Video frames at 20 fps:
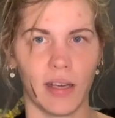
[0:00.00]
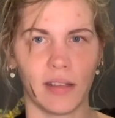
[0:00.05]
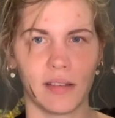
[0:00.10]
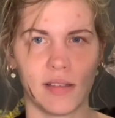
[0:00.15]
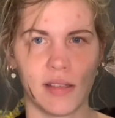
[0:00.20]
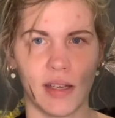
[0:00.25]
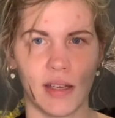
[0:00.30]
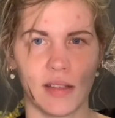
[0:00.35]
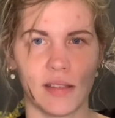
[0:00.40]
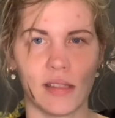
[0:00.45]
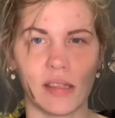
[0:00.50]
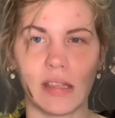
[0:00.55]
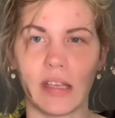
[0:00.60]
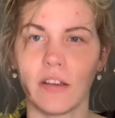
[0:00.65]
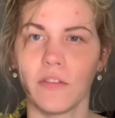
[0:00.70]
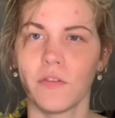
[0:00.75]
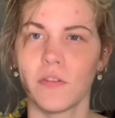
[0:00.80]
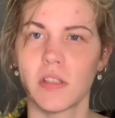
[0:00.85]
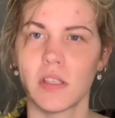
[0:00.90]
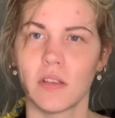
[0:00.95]
started to
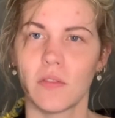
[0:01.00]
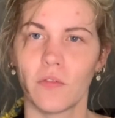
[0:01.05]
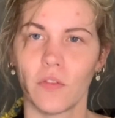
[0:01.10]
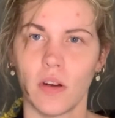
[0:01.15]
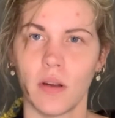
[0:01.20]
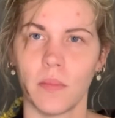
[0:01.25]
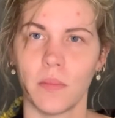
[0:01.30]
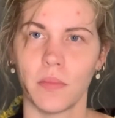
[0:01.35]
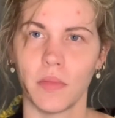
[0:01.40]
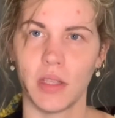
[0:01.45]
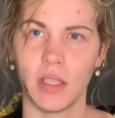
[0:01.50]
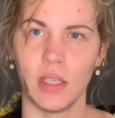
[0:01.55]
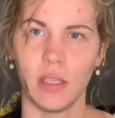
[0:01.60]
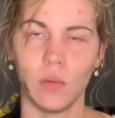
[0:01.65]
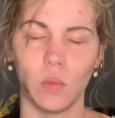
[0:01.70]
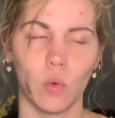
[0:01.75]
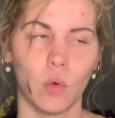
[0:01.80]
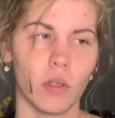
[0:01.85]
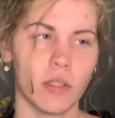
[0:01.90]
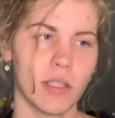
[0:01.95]
lift from the
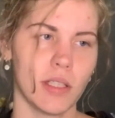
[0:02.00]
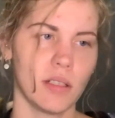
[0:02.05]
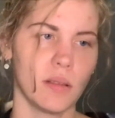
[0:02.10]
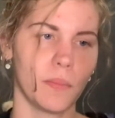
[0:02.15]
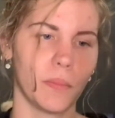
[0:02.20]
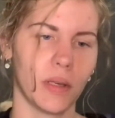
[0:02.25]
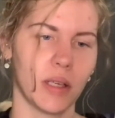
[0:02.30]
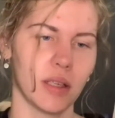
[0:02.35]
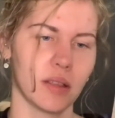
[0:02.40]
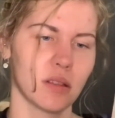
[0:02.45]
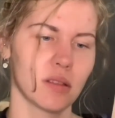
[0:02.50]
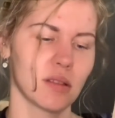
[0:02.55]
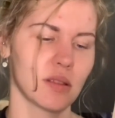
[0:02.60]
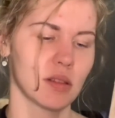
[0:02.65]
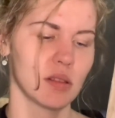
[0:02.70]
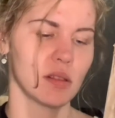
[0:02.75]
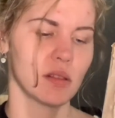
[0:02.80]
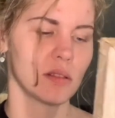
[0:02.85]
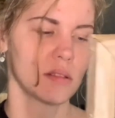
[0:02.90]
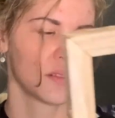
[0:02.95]
water, but
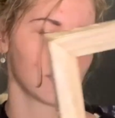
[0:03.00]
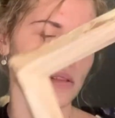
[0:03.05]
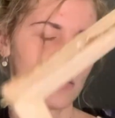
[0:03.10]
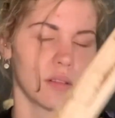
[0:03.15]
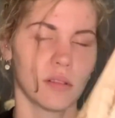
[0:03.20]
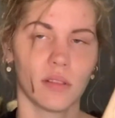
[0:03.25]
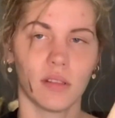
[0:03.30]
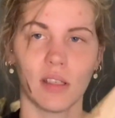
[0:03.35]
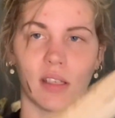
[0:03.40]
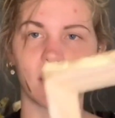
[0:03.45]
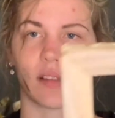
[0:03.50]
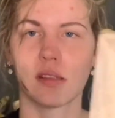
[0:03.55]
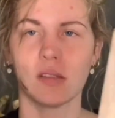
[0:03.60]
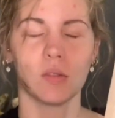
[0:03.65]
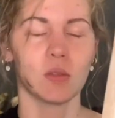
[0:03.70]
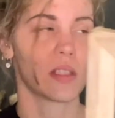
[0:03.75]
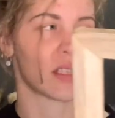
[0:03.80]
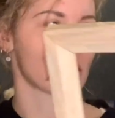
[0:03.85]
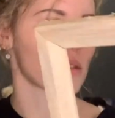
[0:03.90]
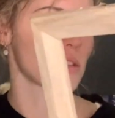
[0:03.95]
it still does the